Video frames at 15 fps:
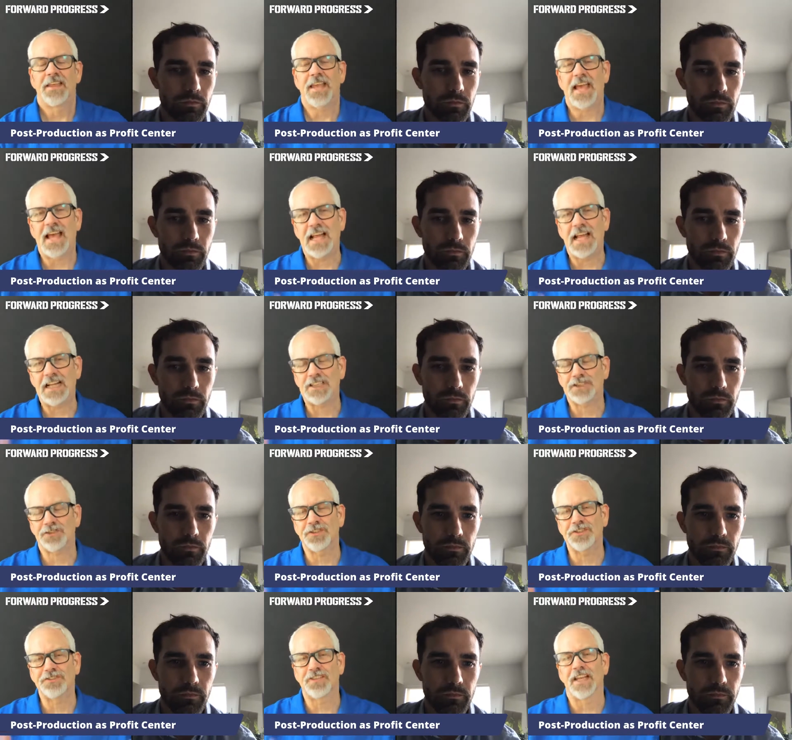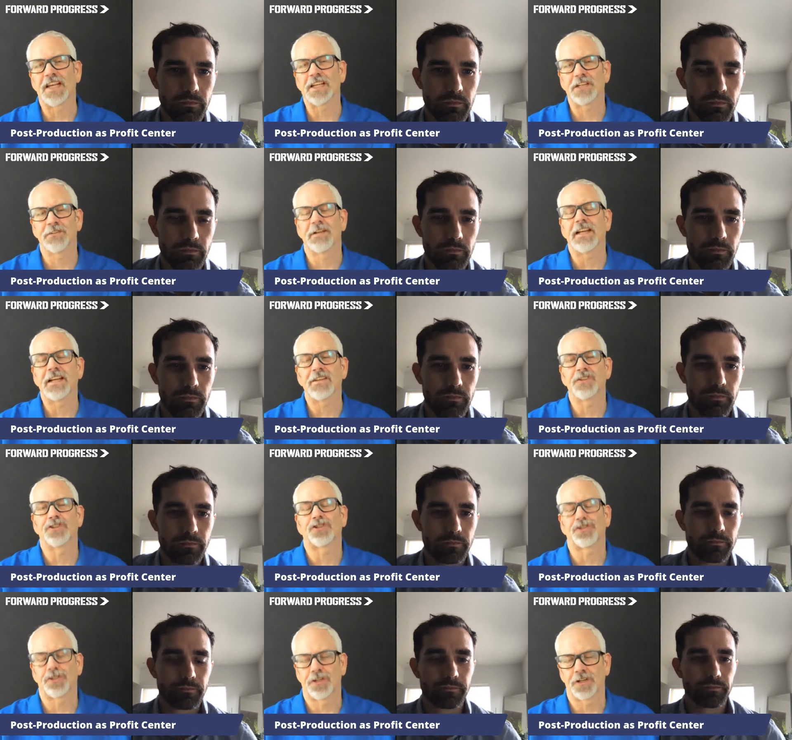Speaker 1: actually decorating the
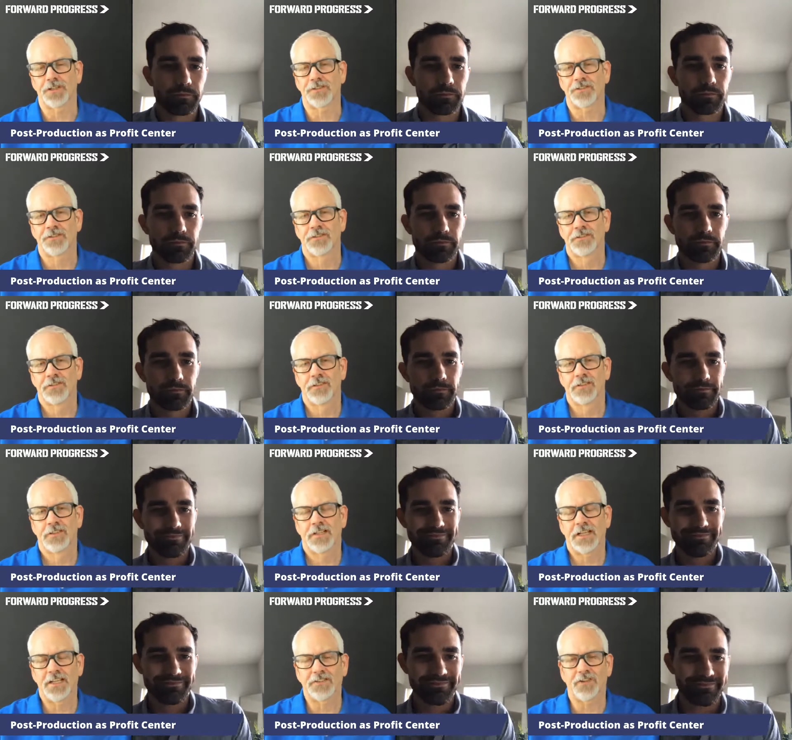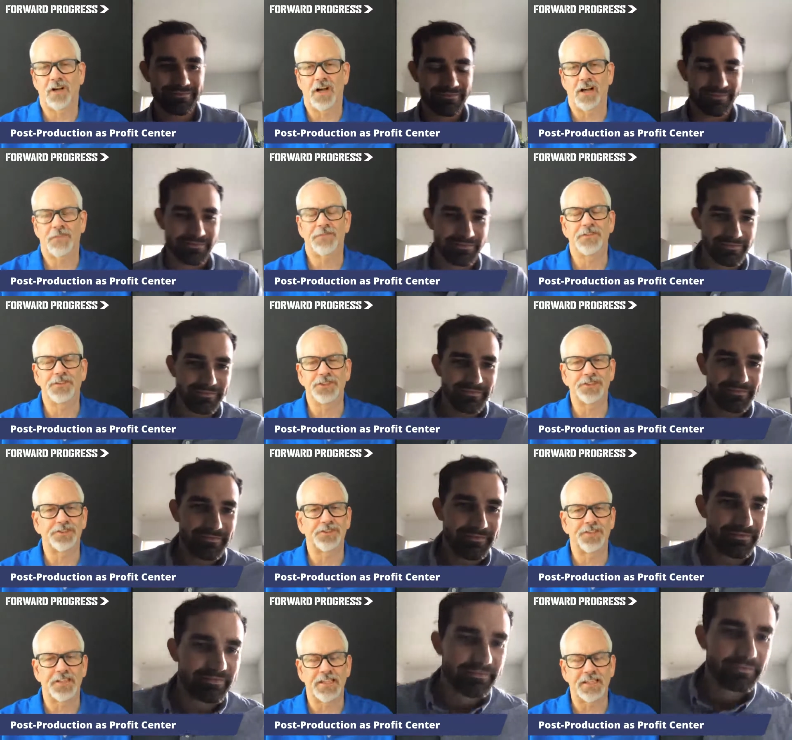shirt is often just
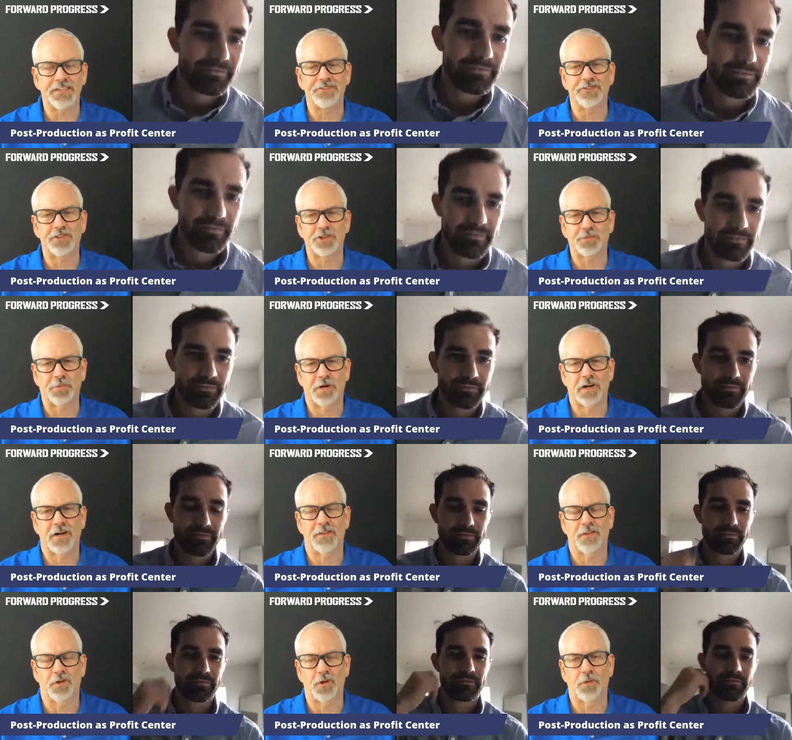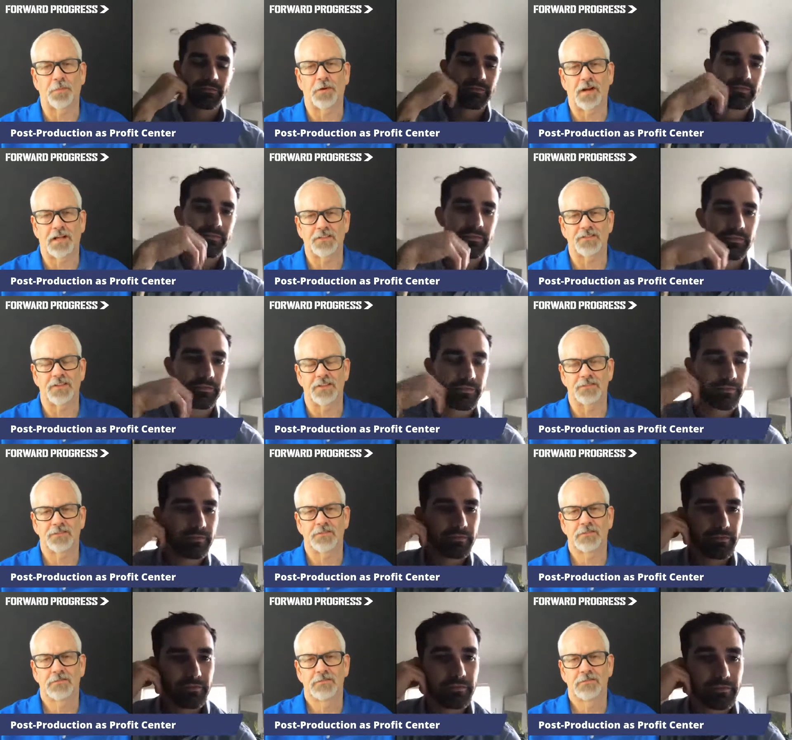the easiest part of the whole
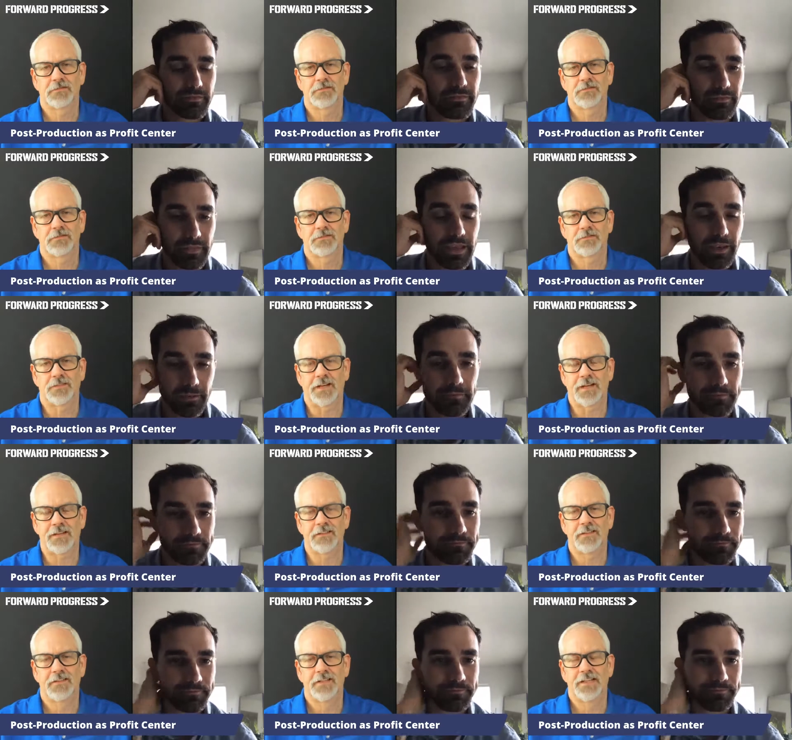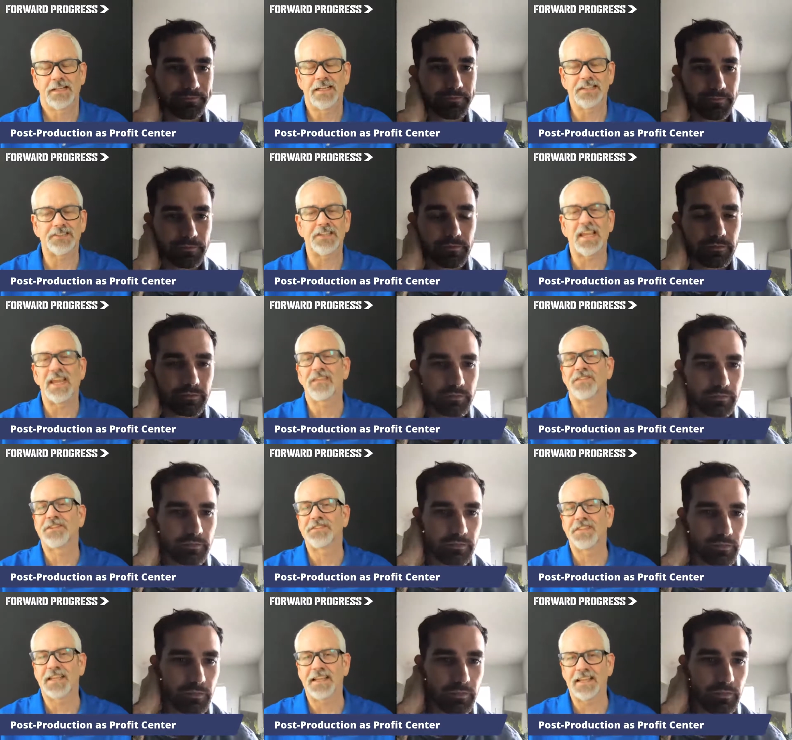process, right? It's
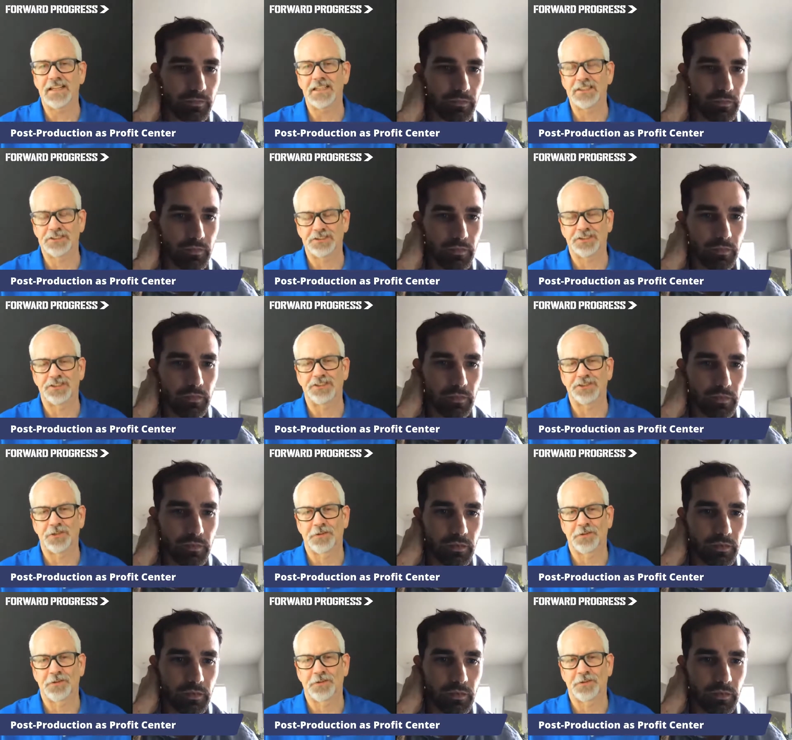everything else that's so